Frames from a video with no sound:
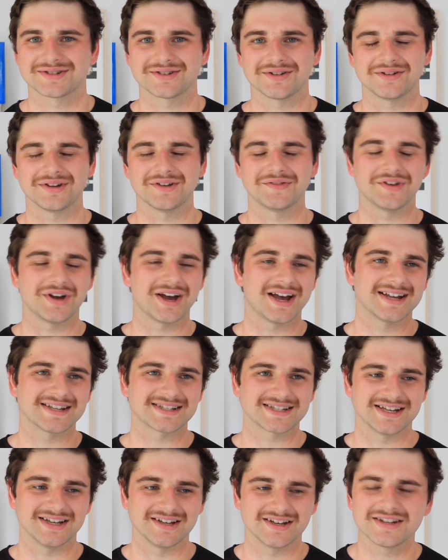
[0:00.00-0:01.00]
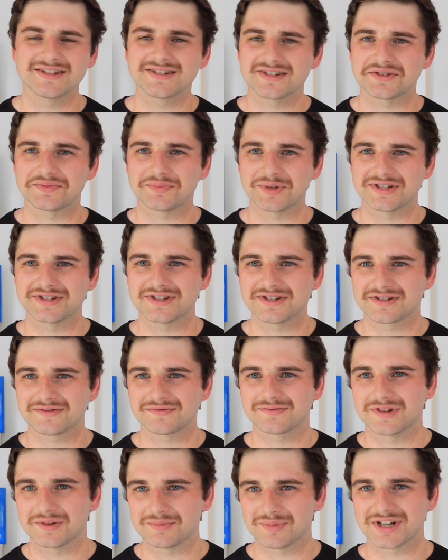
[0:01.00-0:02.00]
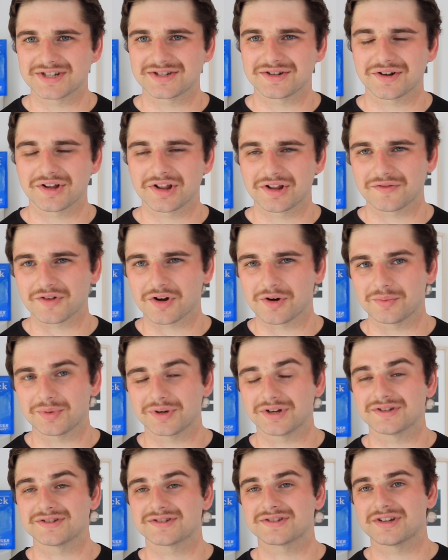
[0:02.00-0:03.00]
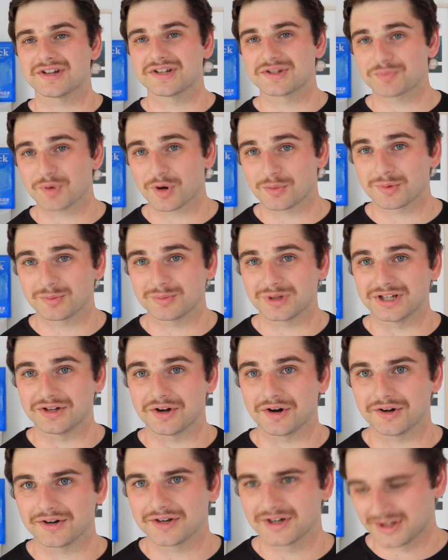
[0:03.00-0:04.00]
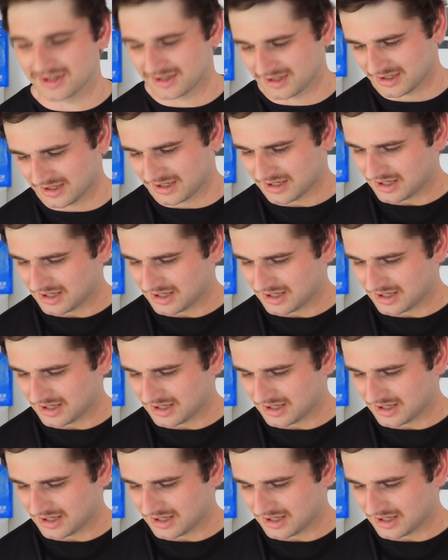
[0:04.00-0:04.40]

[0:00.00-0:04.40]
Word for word: So if you're asking, is this business in my circle of competence? It's probably not.